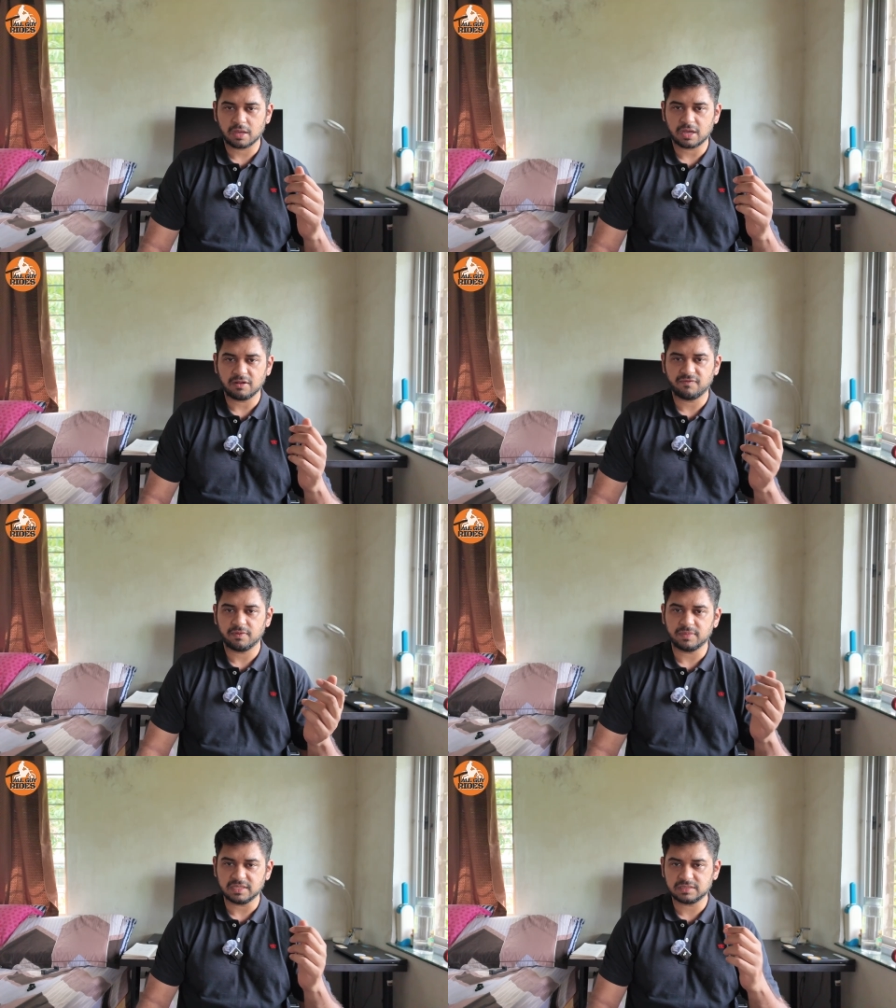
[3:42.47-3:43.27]

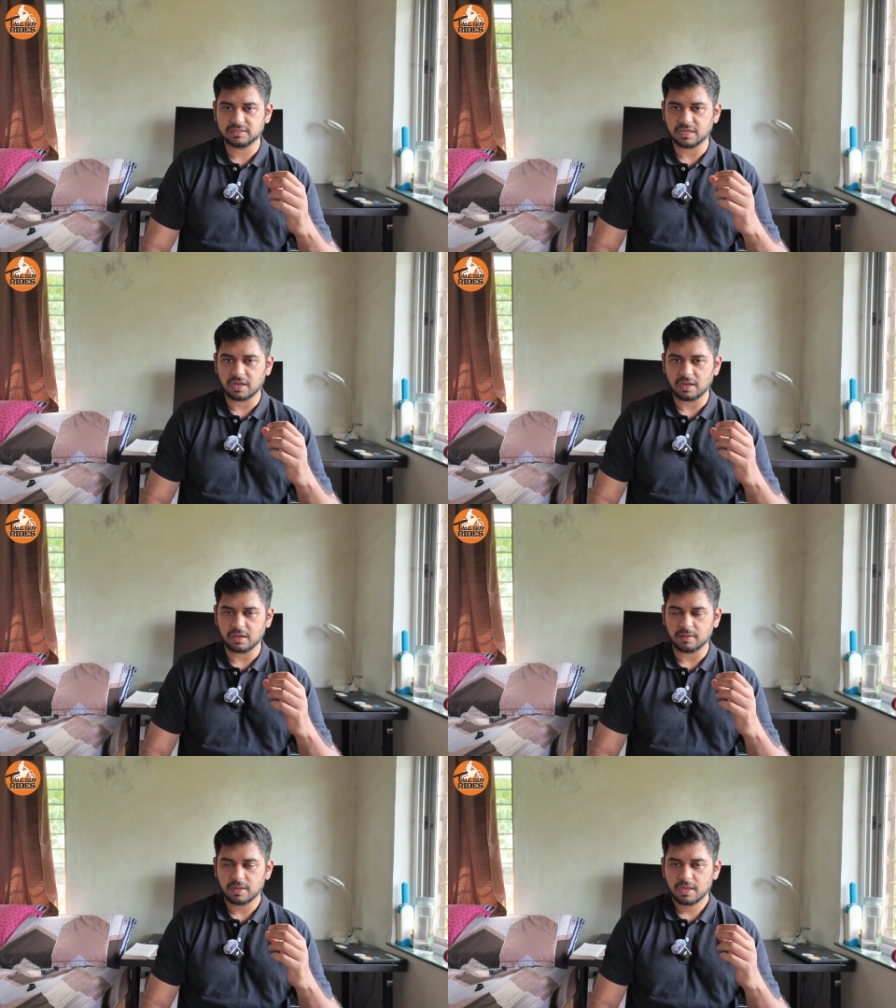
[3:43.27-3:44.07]
confirm this
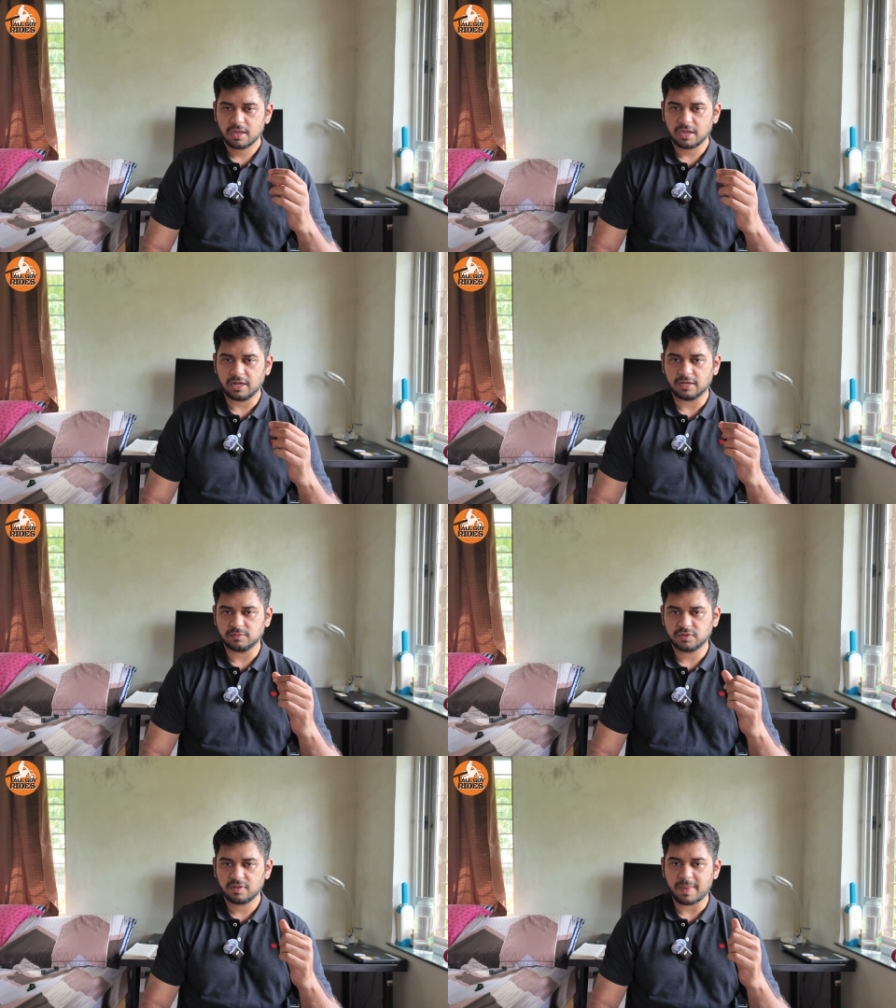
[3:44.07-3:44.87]
in
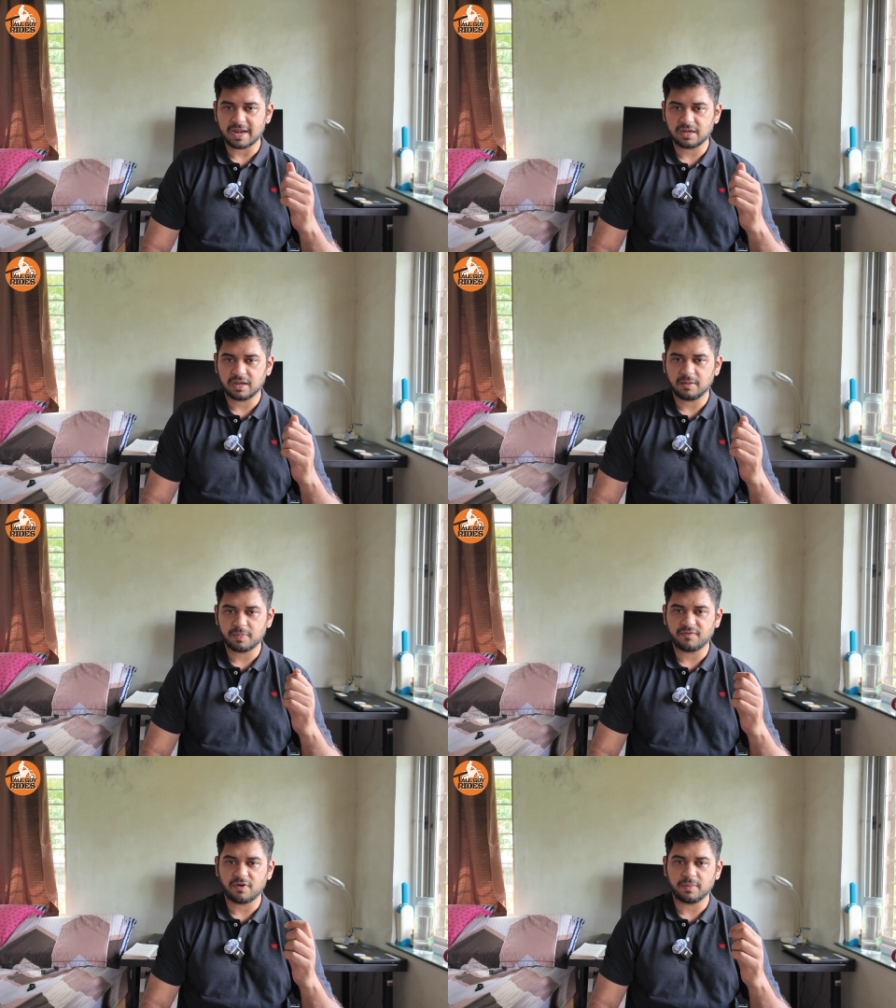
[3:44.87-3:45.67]
terms of the battery
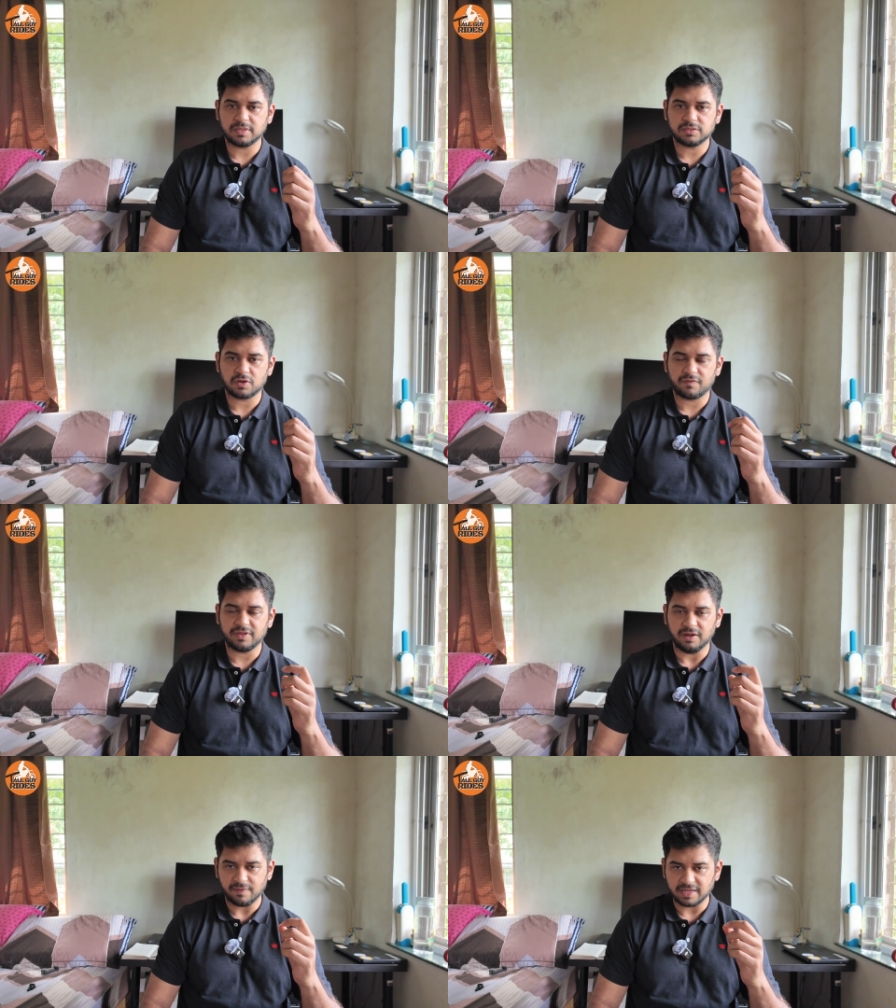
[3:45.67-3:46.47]
performance of
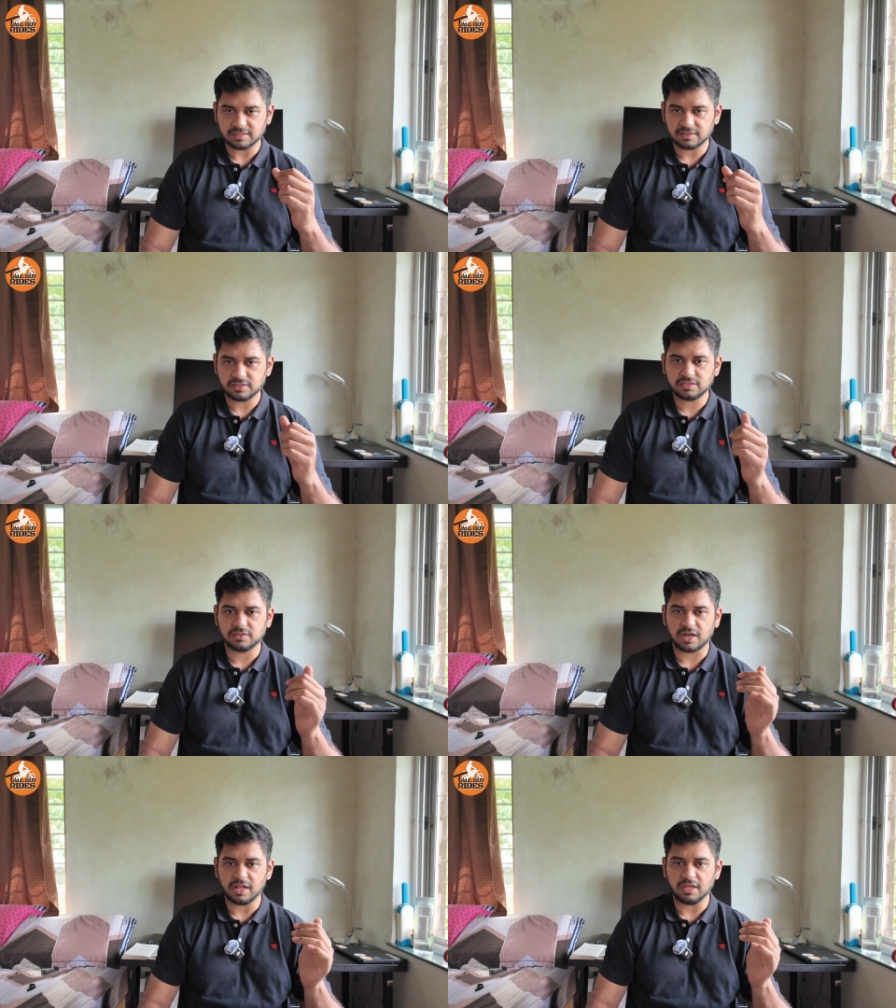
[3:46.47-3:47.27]
the device, which
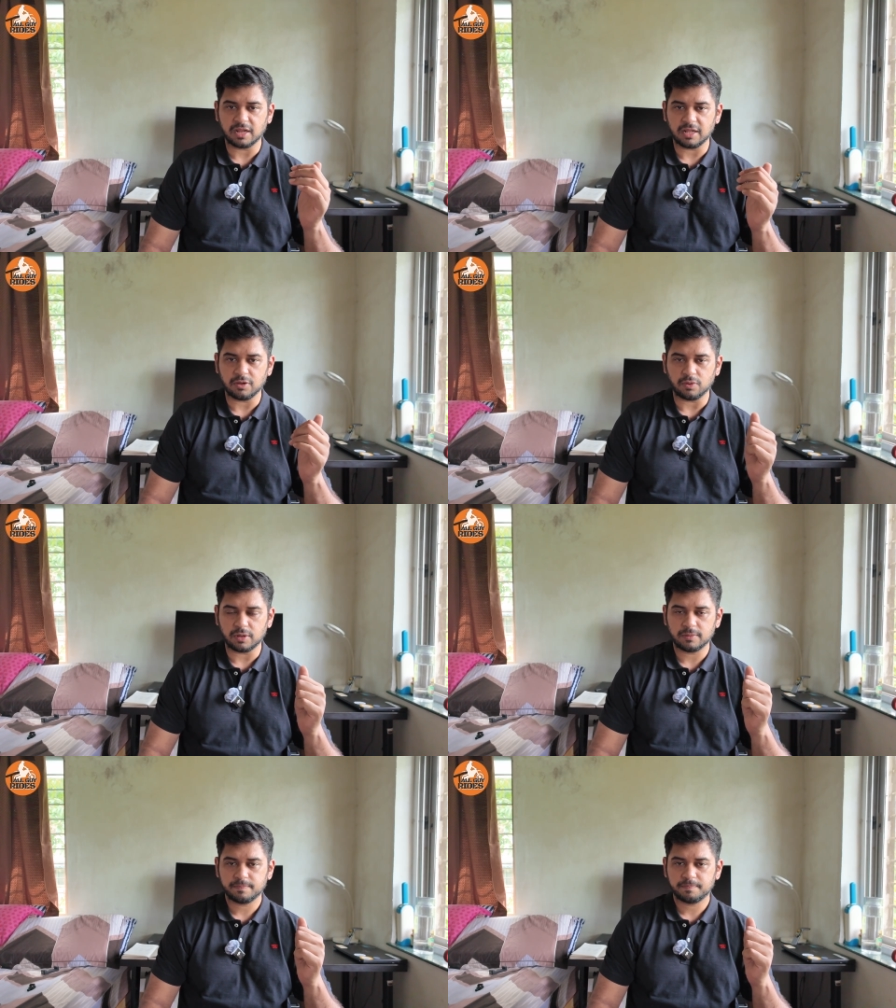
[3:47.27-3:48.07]
is really
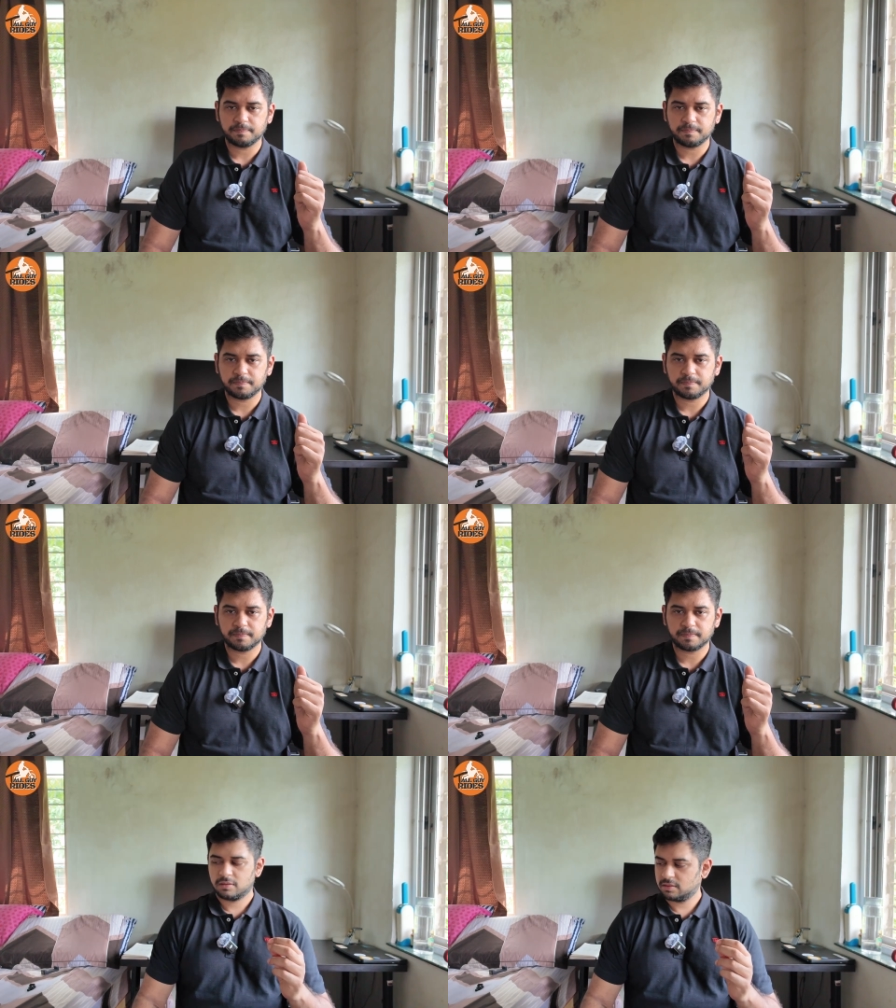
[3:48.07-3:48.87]
good.
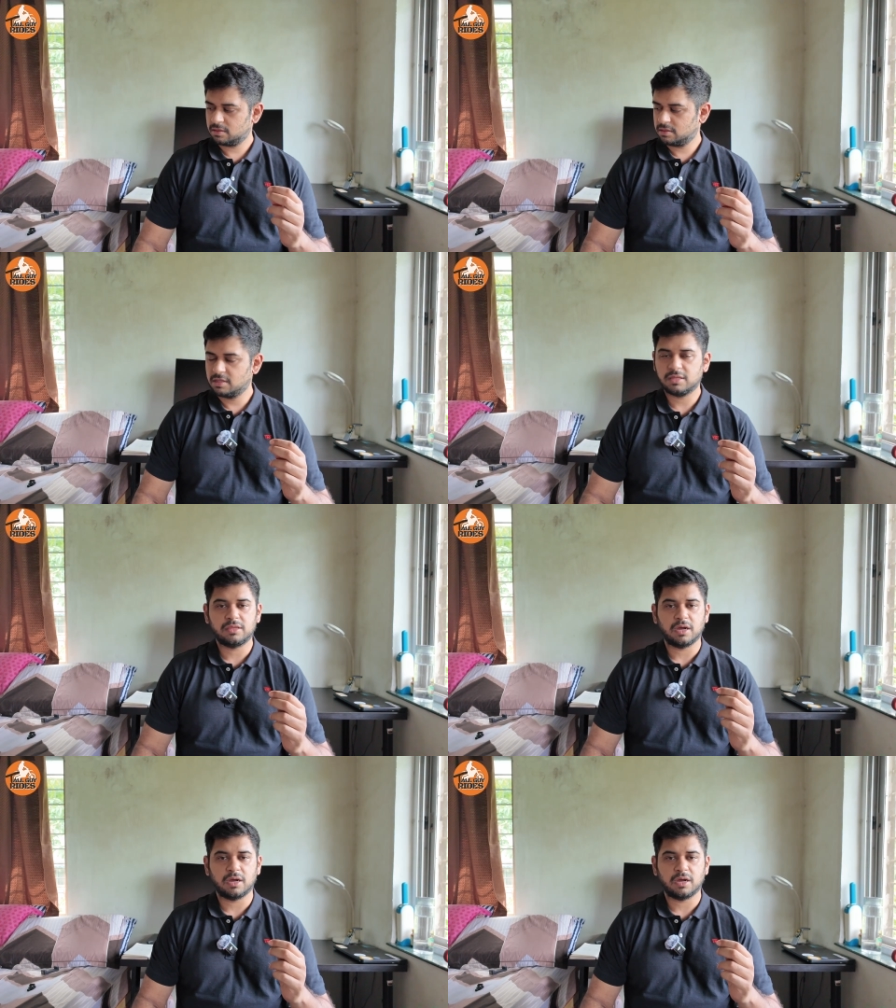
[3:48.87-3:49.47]
The